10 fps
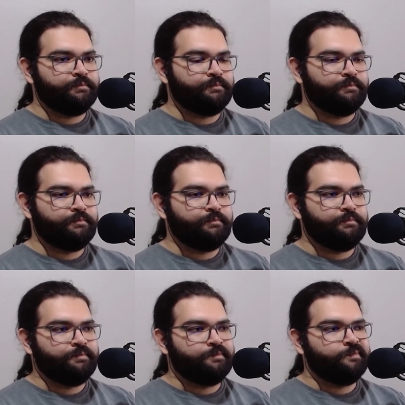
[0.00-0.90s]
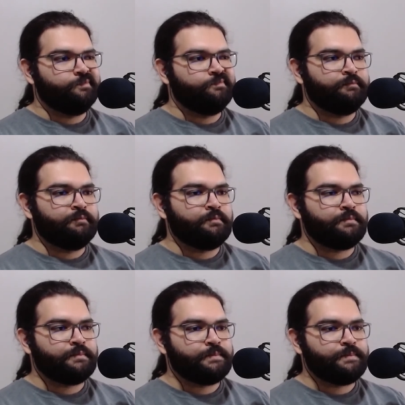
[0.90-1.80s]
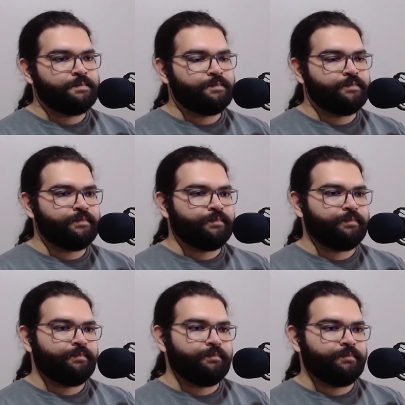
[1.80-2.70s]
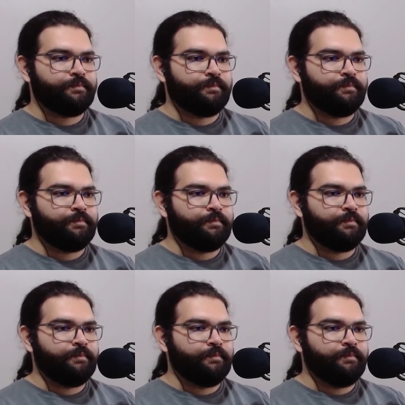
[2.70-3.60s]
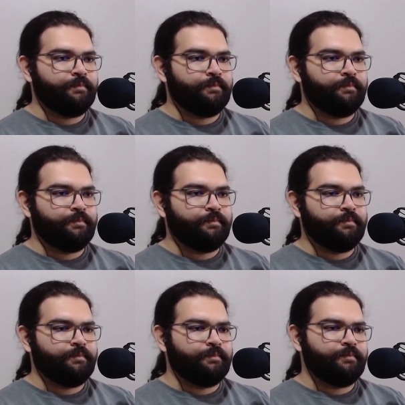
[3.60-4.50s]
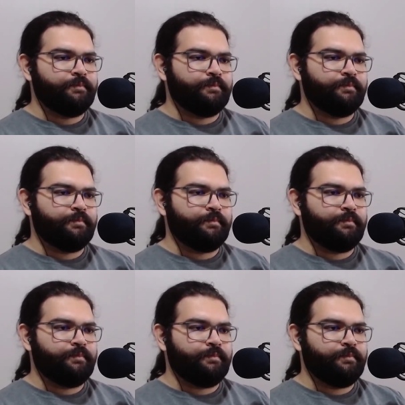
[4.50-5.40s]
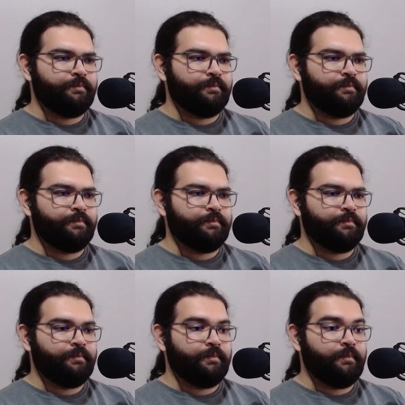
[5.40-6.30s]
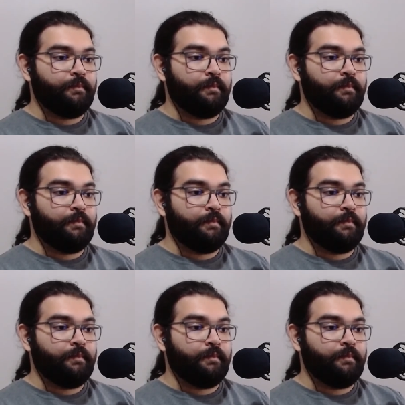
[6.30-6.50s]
Nobody speaks.